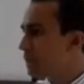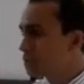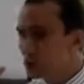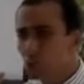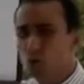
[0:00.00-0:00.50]

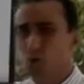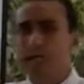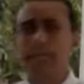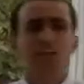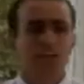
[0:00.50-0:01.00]
Two
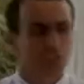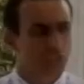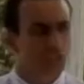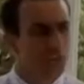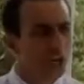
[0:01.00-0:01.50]

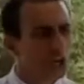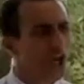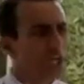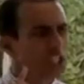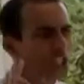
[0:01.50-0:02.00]
leaders
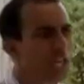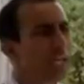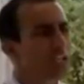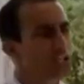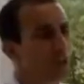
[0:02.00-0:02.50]
got
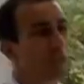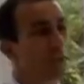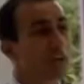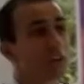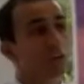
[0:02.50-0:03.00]
jealous of
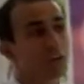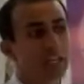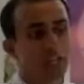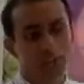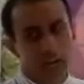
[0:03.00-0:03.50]
another
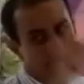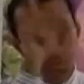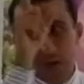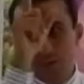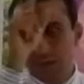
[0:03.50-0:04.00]
leader, and I
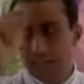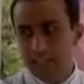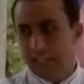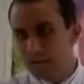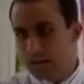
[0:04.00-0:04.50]
pray that that
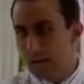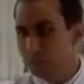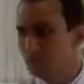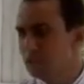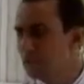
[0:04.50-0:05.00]
never
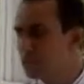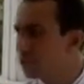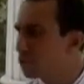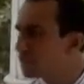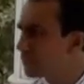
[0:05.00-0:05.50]
happens in this group.